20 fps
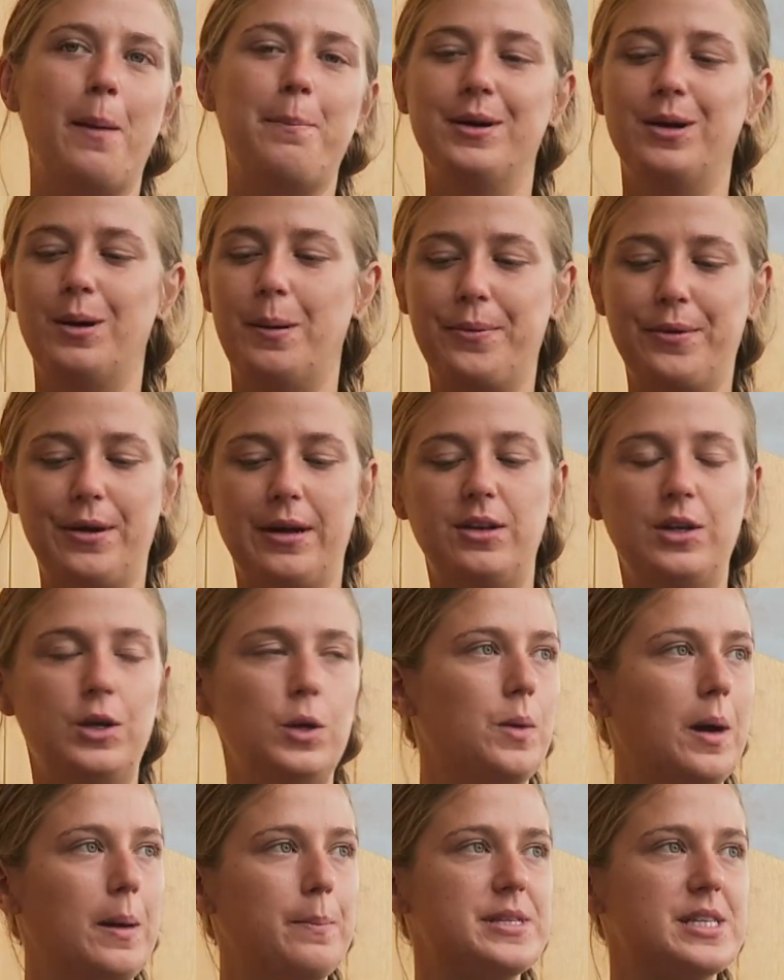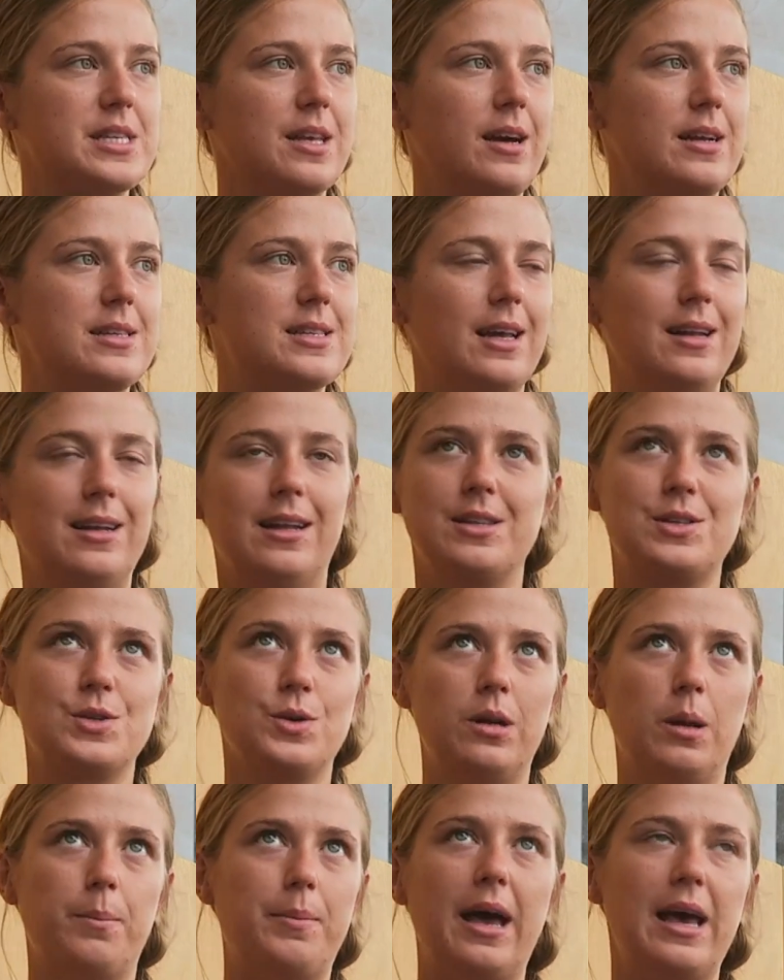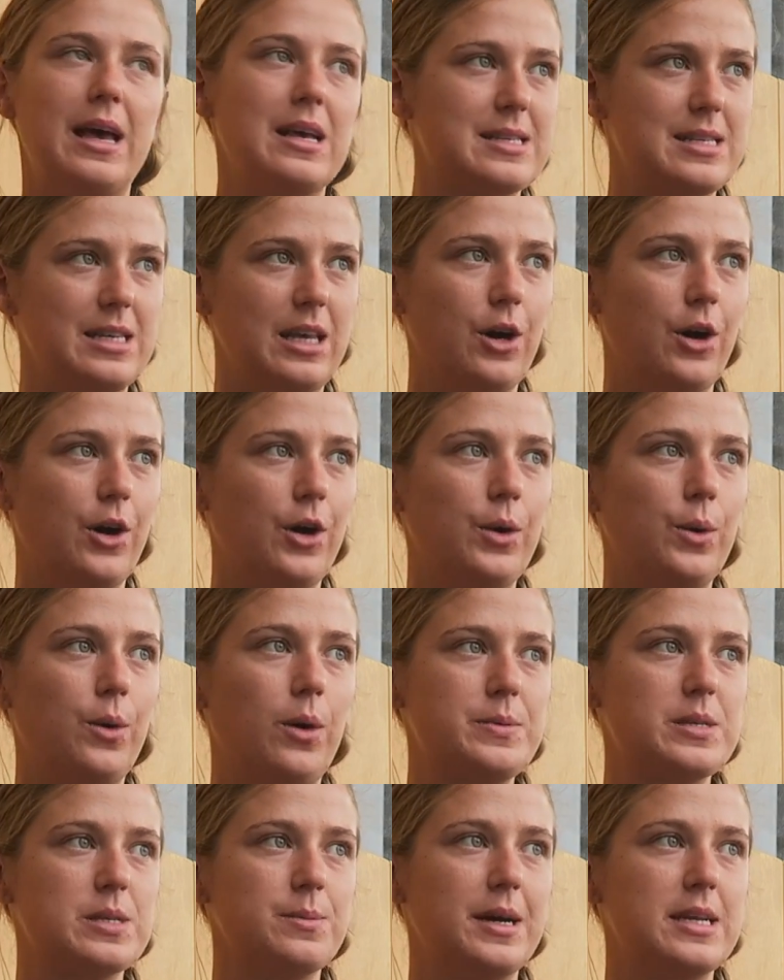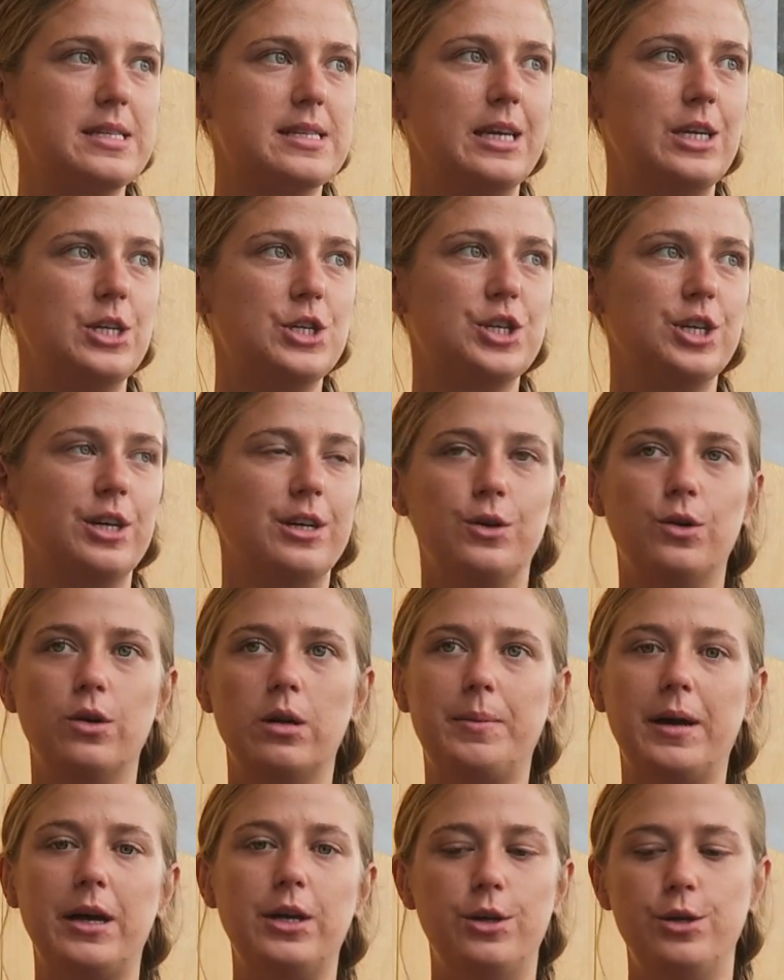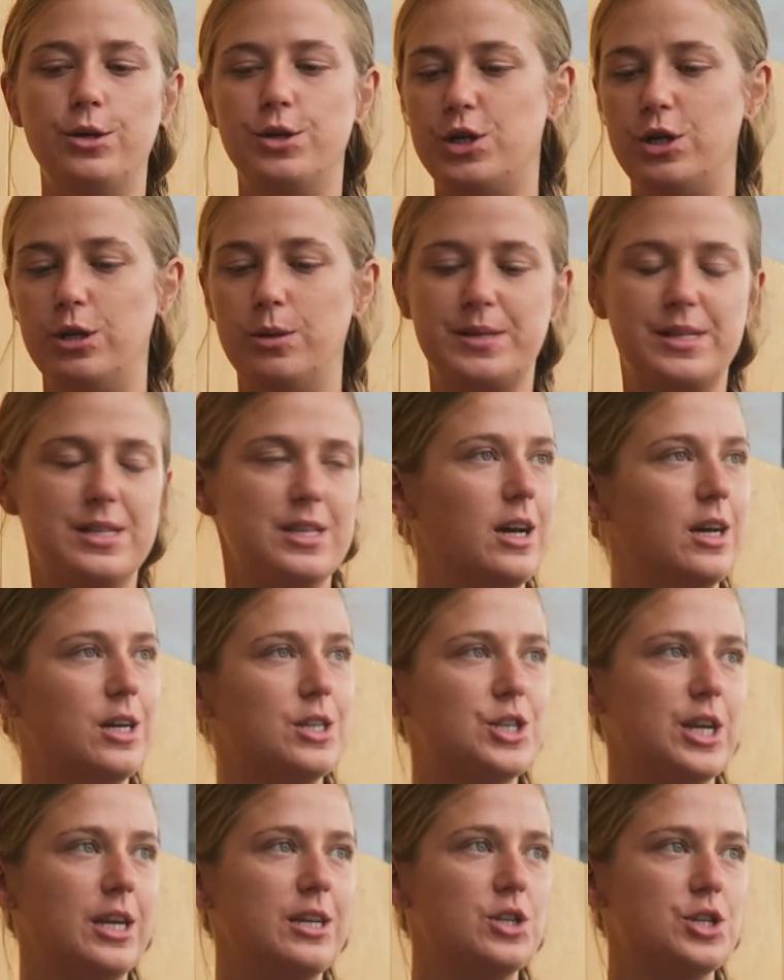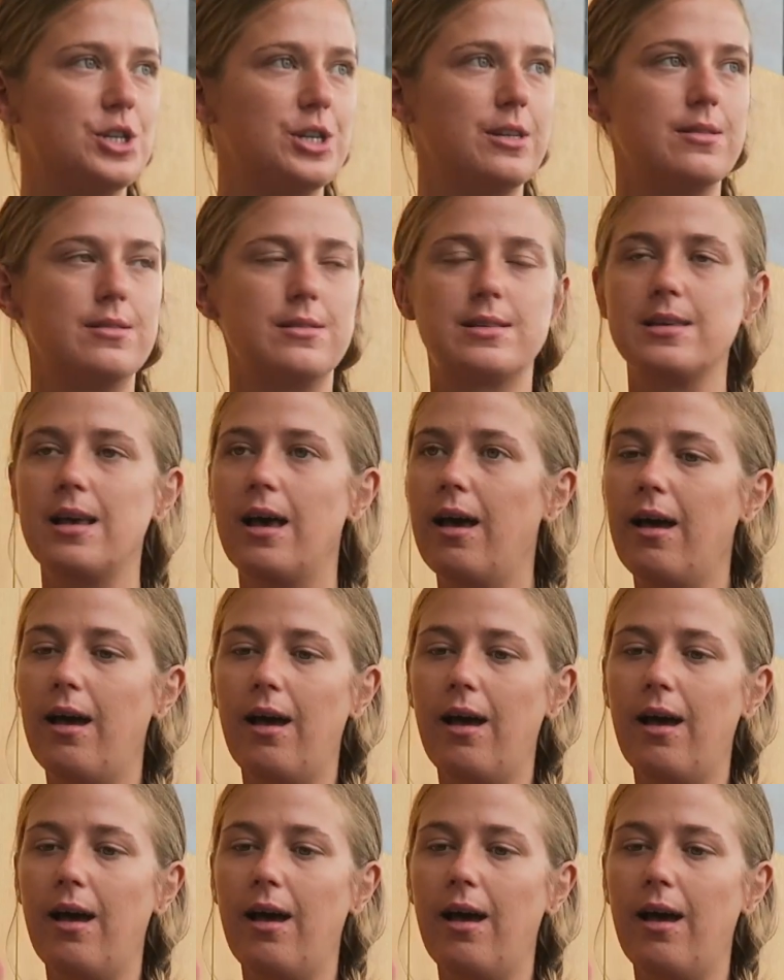I built a brand new website. I learned all about SEO, optimization, all about YouTube search engines.